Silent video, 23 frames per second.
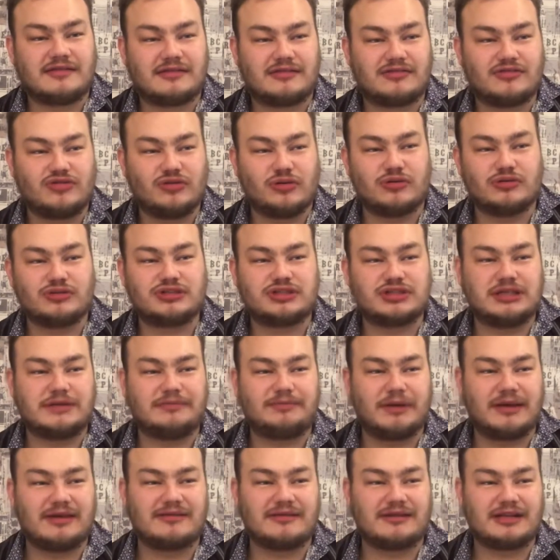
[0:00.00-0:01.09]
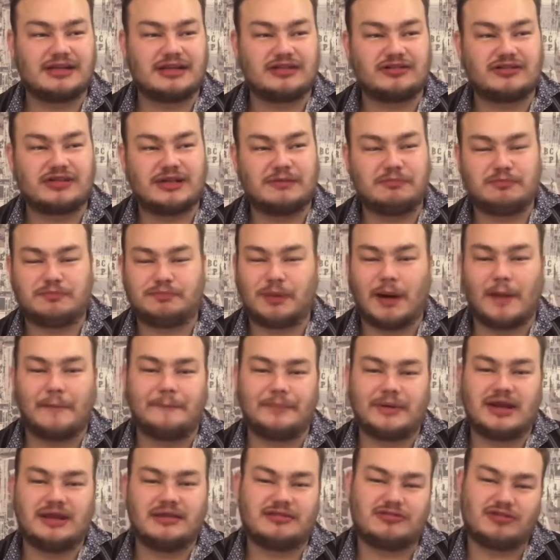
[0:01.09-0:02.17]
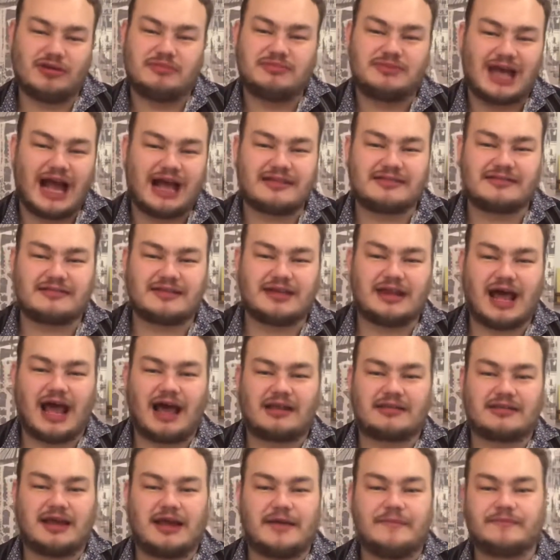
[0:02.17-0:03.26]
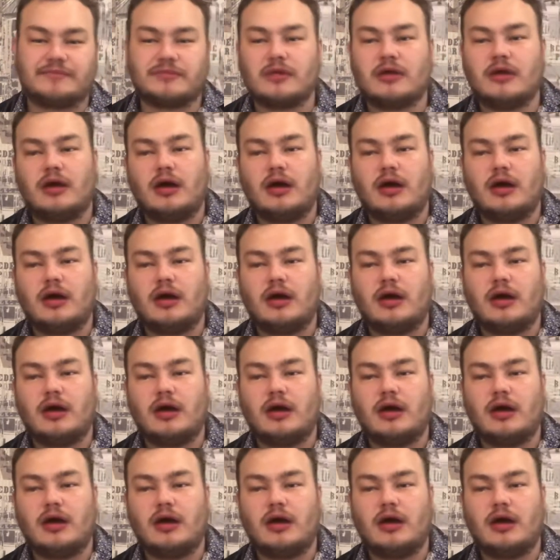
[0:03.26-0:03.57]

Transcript: Georgie basically keeps bumping into him, dancing at him,